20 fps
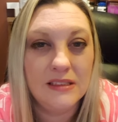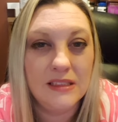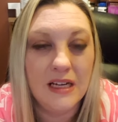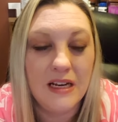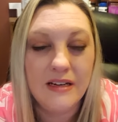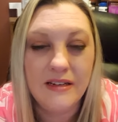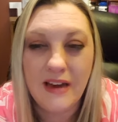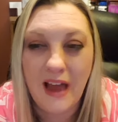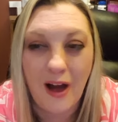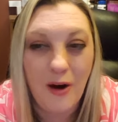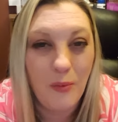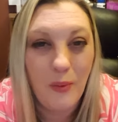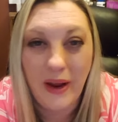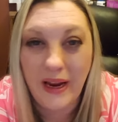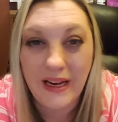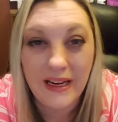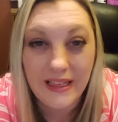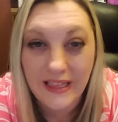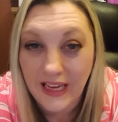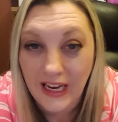not
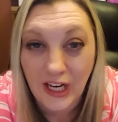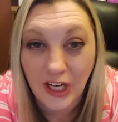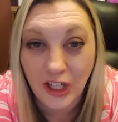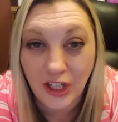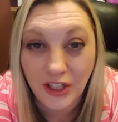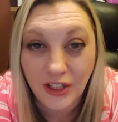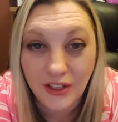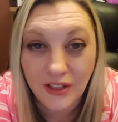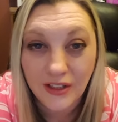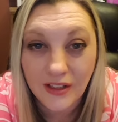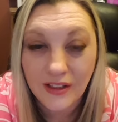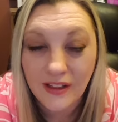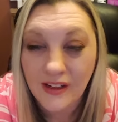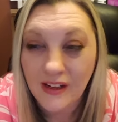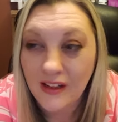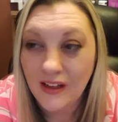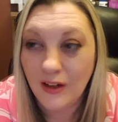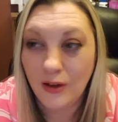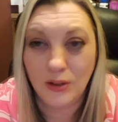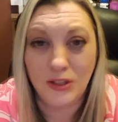wait a year
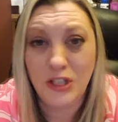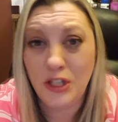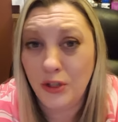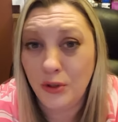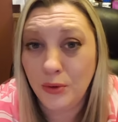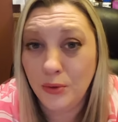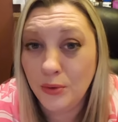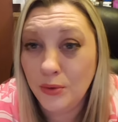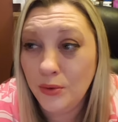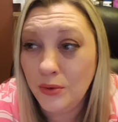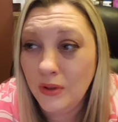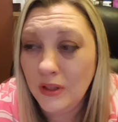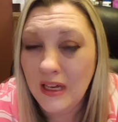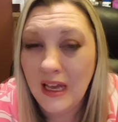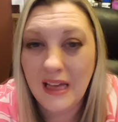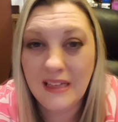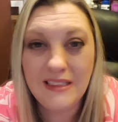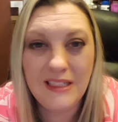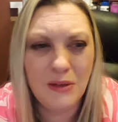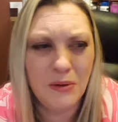or two
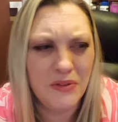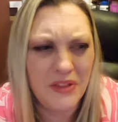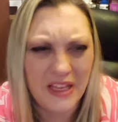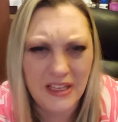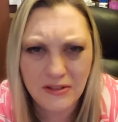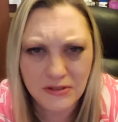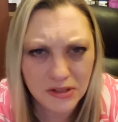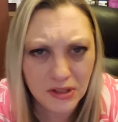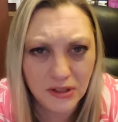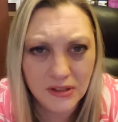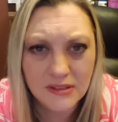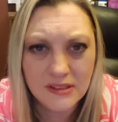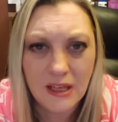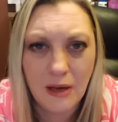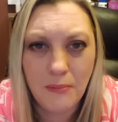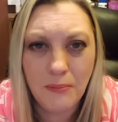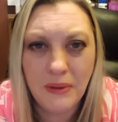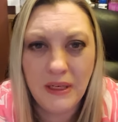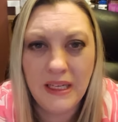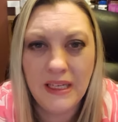and deal with insurance
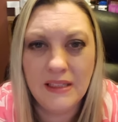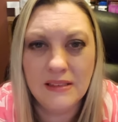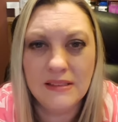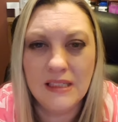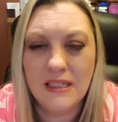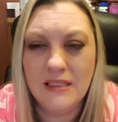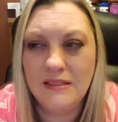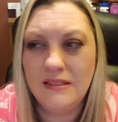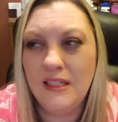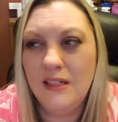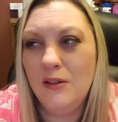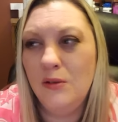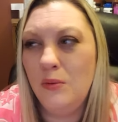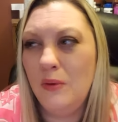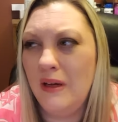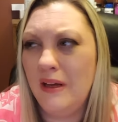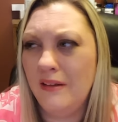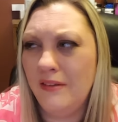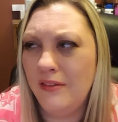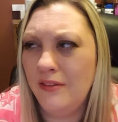companies and deal
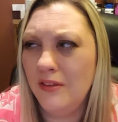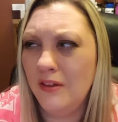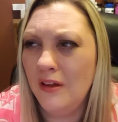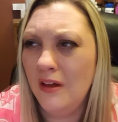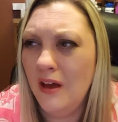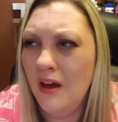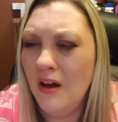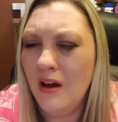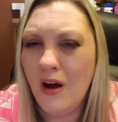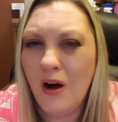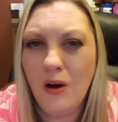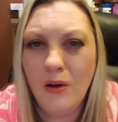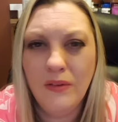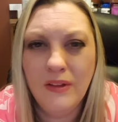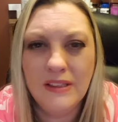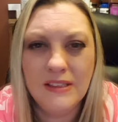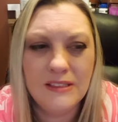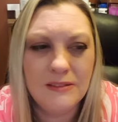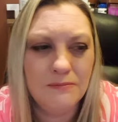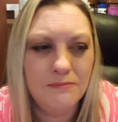with all
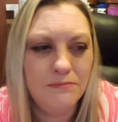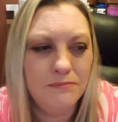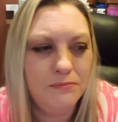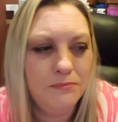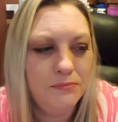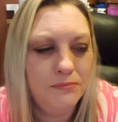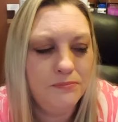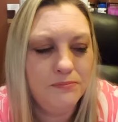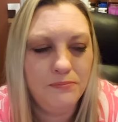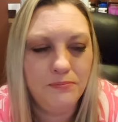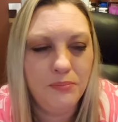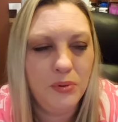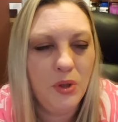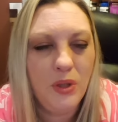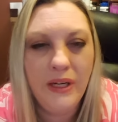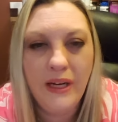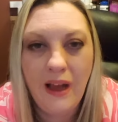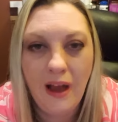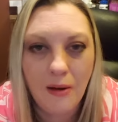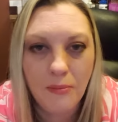this
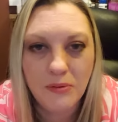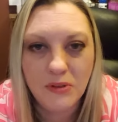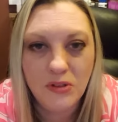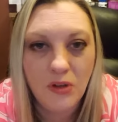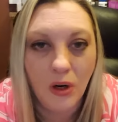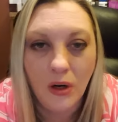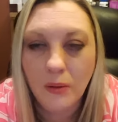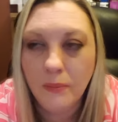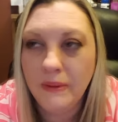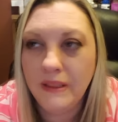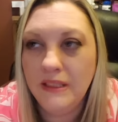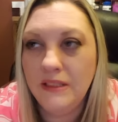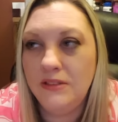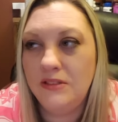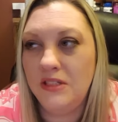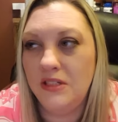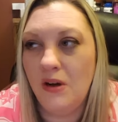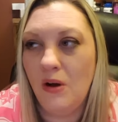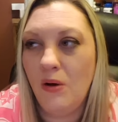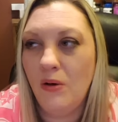pre-op
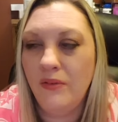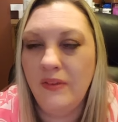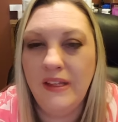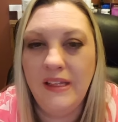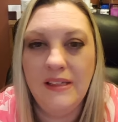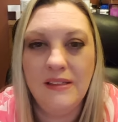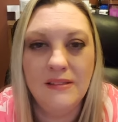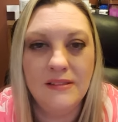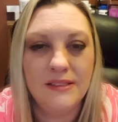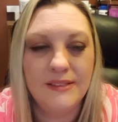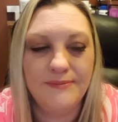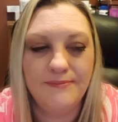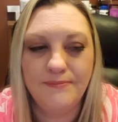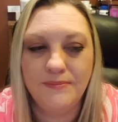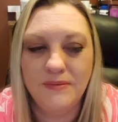garbage and all these